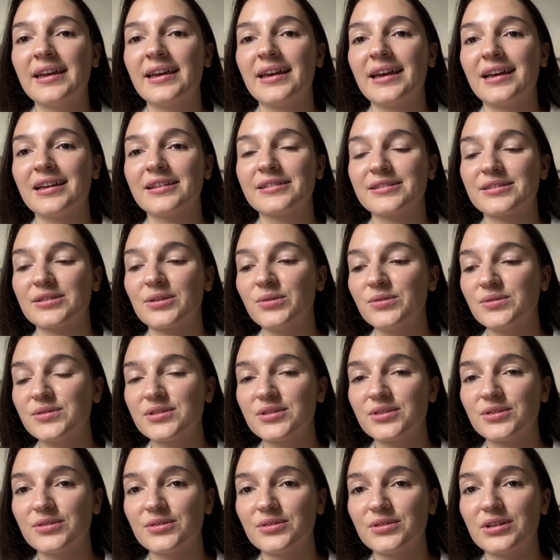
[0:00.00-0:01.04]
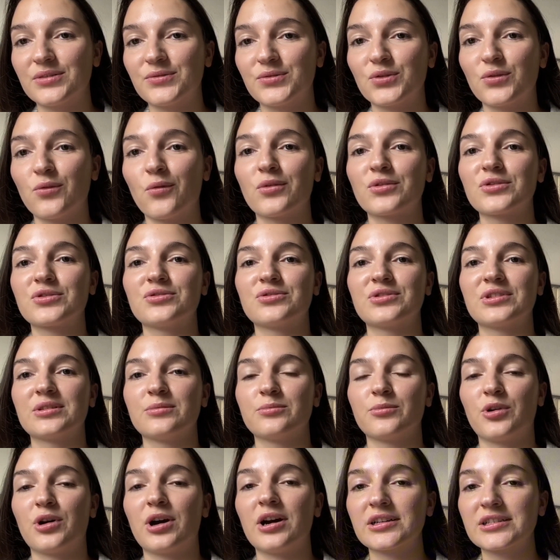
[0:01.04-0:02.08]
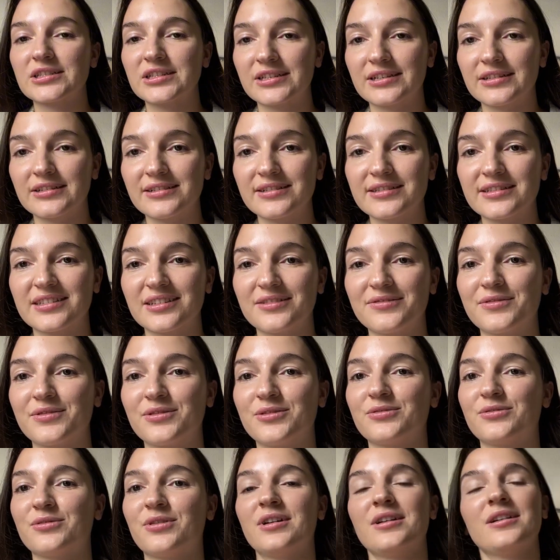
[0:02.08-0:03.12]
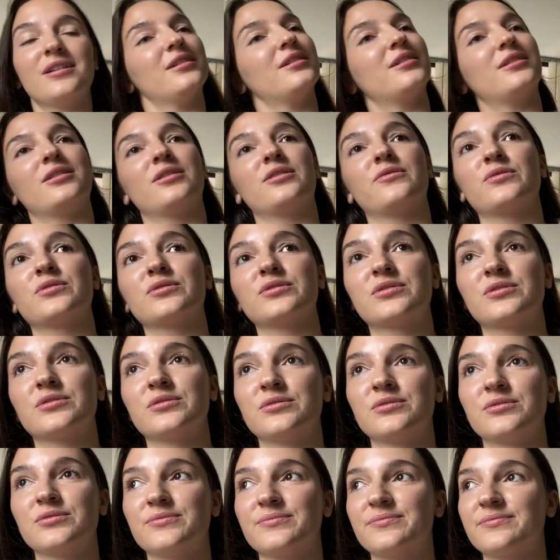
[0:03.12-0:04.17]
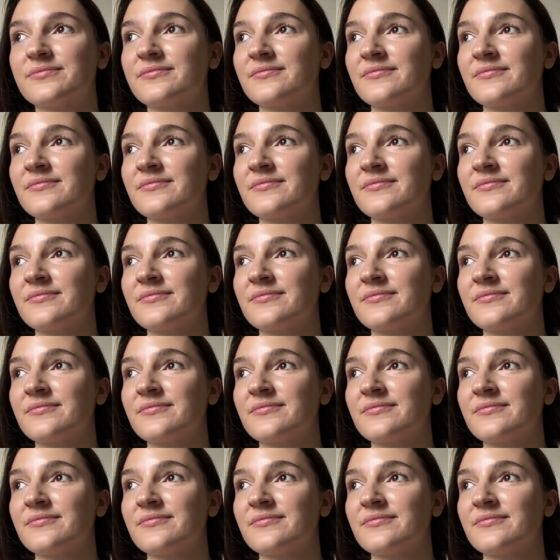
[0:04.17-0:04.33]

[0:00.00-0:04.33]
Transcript: And also, if you want to read more articles, if you want to